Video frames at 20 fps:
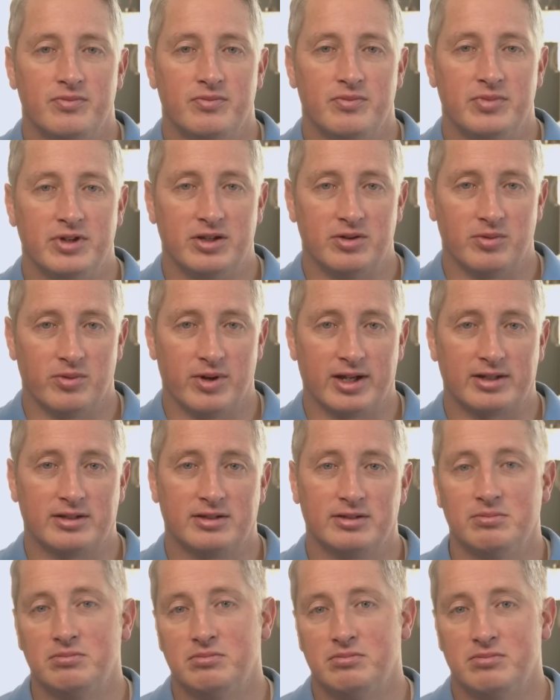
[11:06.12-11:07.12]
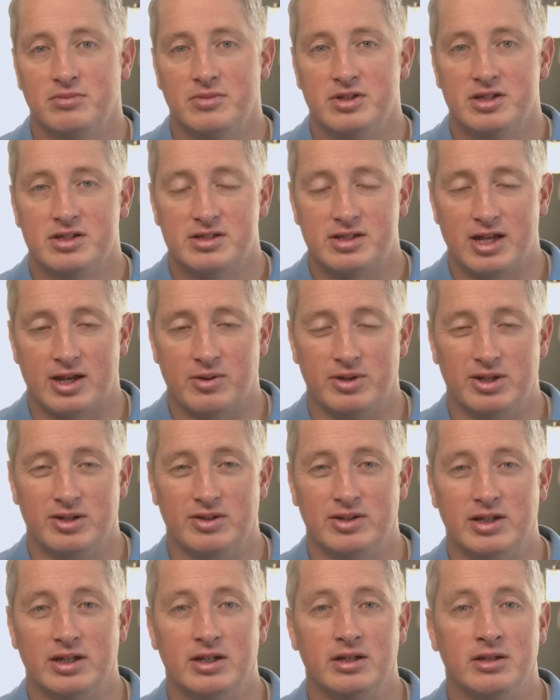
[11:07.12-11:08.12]
Be direct. Say what you
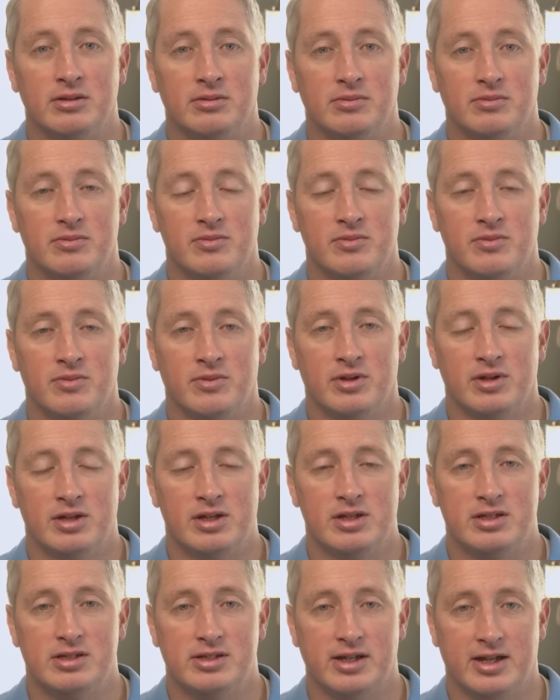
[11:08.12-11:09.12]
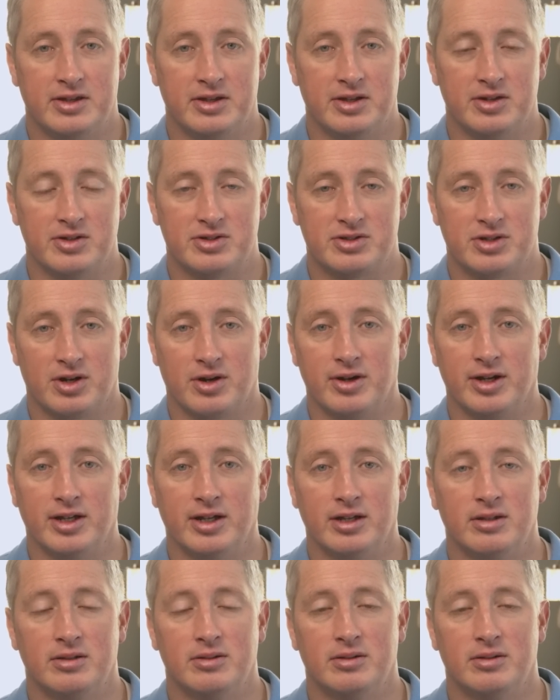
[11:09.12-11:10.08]
did. Say that you're sorry.